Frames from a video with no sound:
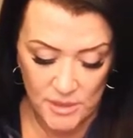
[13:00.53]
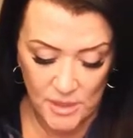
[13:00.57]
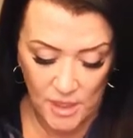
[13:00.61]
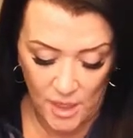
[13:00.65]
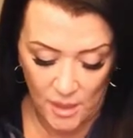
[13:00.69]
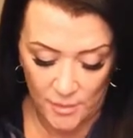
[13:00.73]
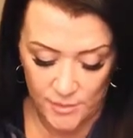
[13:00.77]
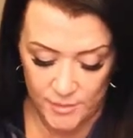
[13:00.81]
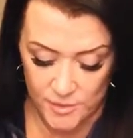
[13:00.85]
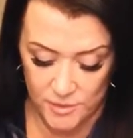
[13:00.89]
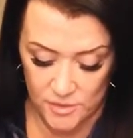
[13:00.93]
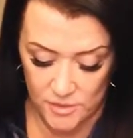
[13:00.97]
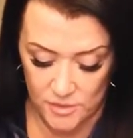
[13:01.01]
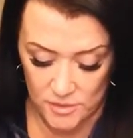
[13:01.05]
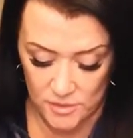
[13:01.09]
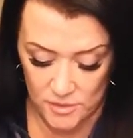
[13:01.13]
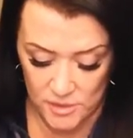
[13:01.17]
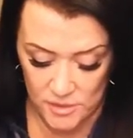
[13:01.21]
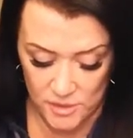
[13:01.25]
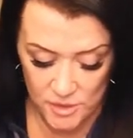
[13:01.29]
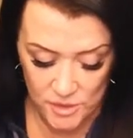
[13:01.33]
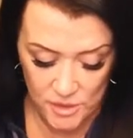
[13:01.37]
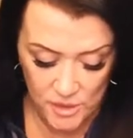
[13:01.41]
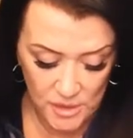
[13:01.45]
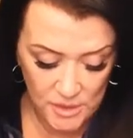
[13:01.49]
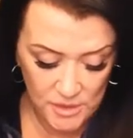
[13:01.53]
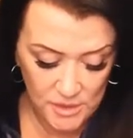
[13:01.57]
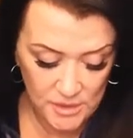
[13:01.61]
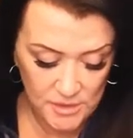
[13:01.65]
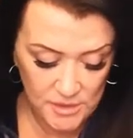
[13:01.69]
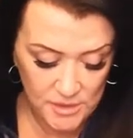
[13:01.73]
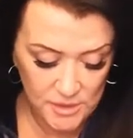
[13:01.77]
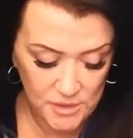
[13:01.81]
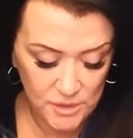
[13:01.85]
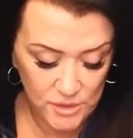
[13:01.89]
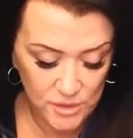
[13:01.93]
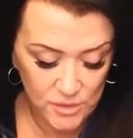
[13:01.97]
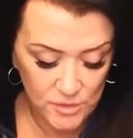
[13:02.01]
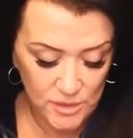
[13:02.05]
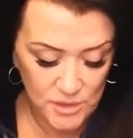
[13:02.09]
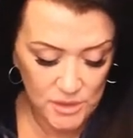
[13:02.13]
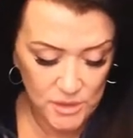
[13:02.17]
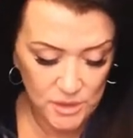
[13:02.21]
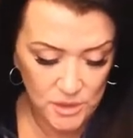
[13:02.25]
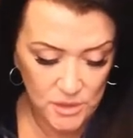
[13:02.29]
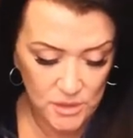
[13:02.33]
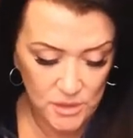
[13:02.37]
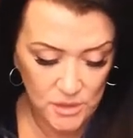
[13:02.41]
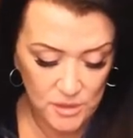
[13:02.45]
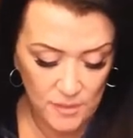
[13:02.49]
obstacle concerning this
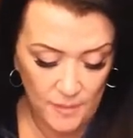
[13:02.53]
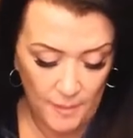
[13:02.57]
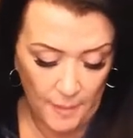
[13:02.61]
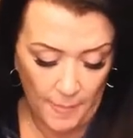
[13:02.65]
situation?